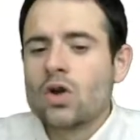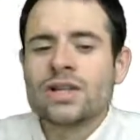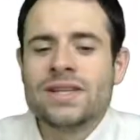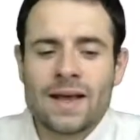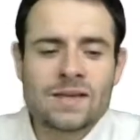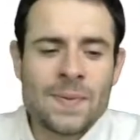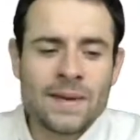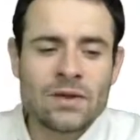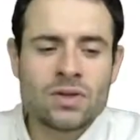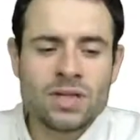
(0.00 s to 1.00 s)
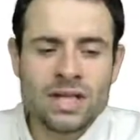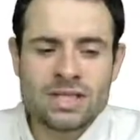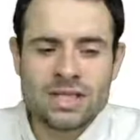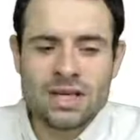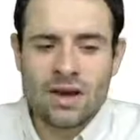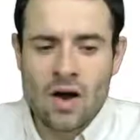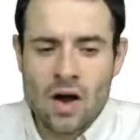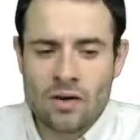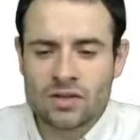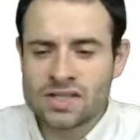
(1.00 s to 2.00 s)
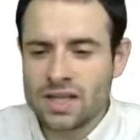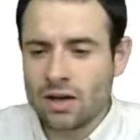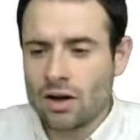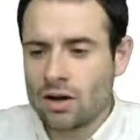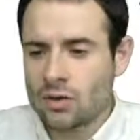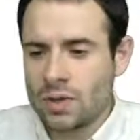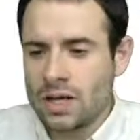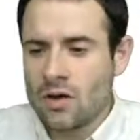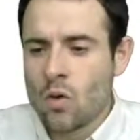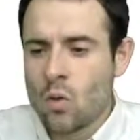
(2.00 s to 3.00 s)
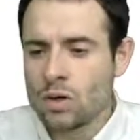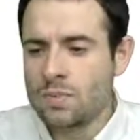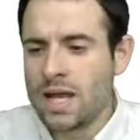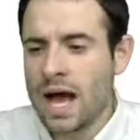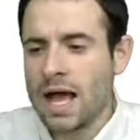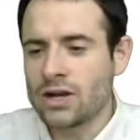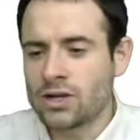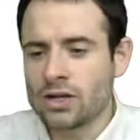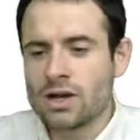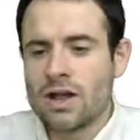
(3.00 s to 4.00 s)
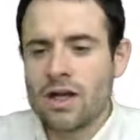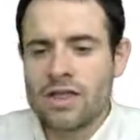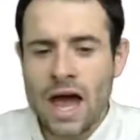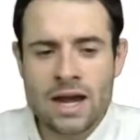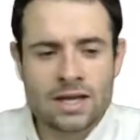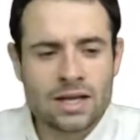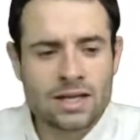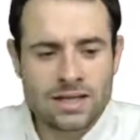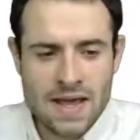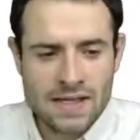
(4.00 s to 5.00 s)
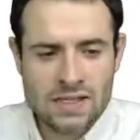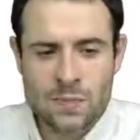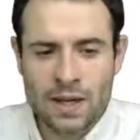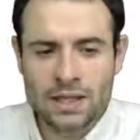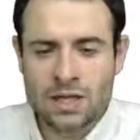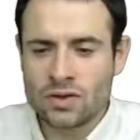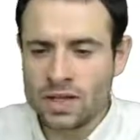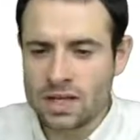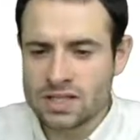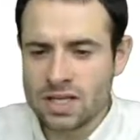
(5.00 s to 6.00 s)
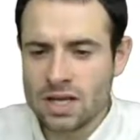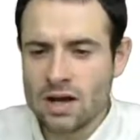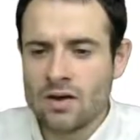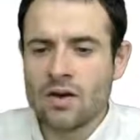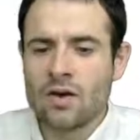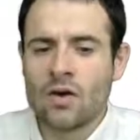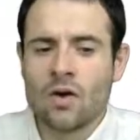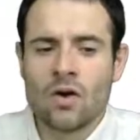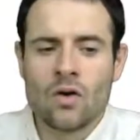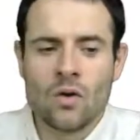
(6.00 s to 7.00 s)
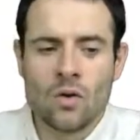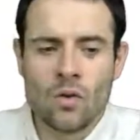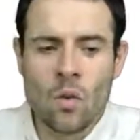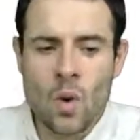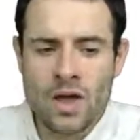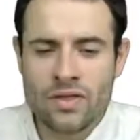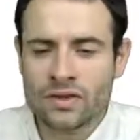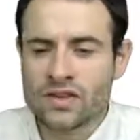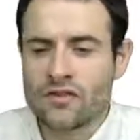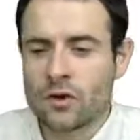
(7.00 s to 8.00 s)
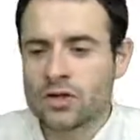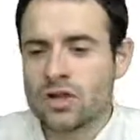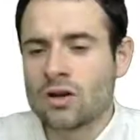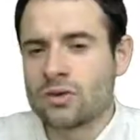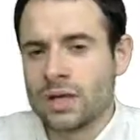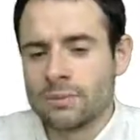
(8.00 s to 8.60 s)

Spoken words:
the expected utility of the second lottery would be higher than the expected utility with the first lottery.